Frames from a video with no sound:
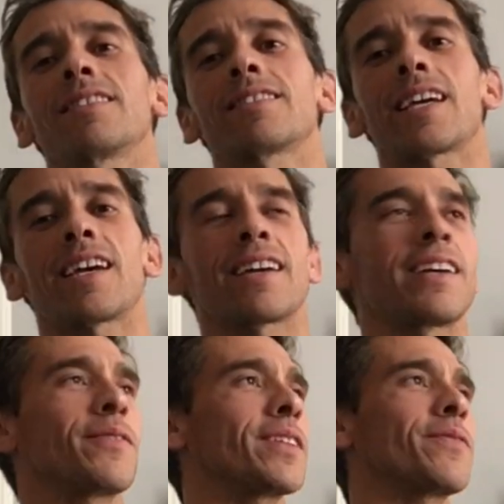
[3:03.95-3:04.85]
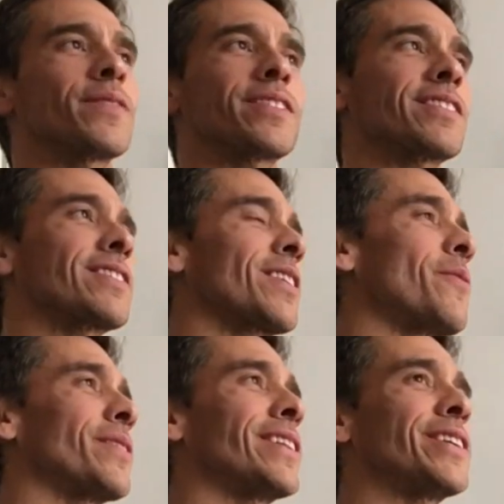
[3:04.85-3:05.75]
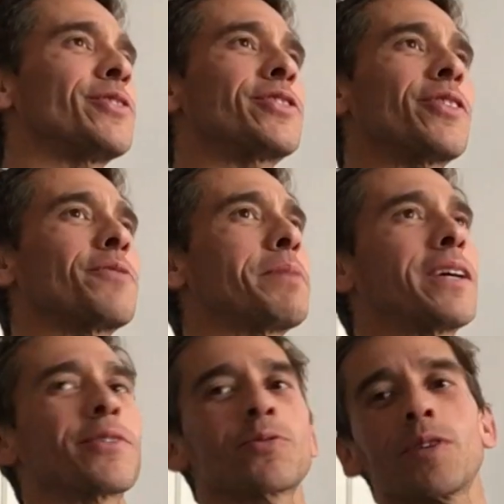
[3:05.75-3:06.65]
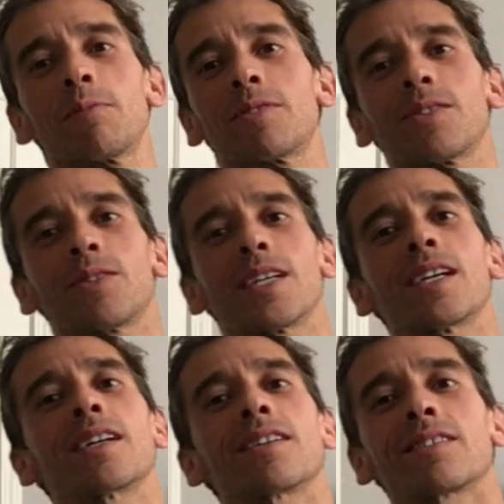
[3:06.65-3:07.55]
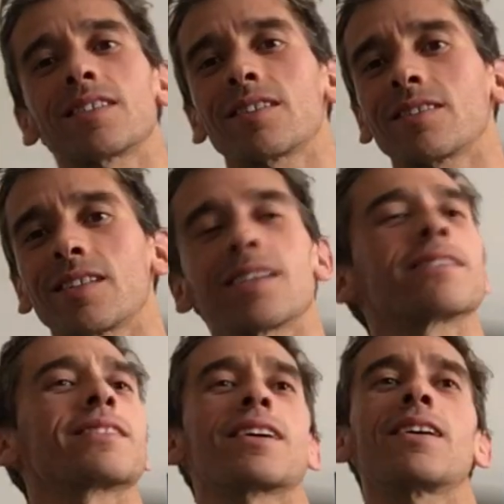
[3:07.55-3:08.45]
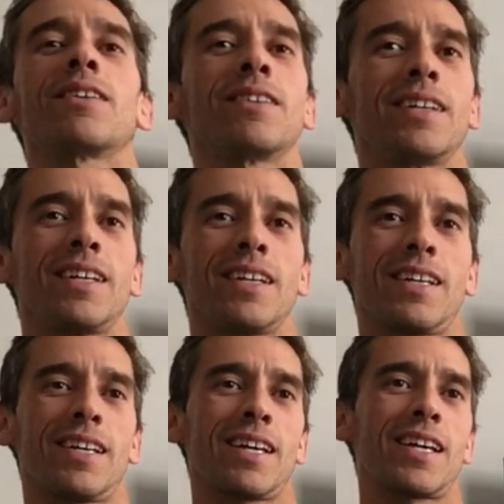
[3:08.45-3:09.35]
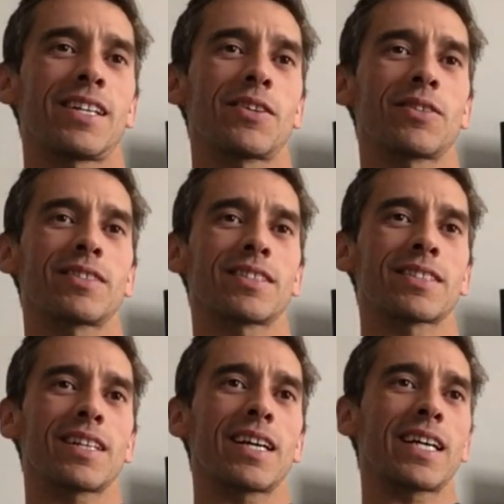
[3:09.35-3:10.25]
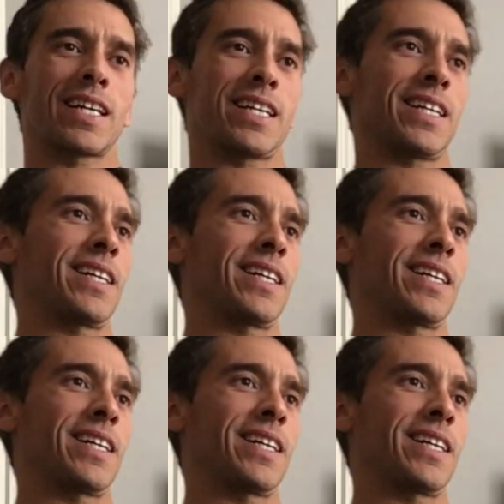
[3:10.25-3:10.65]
Say, even if it's just someone that you showed Peter's Web to years, years, years ago, and you were just like,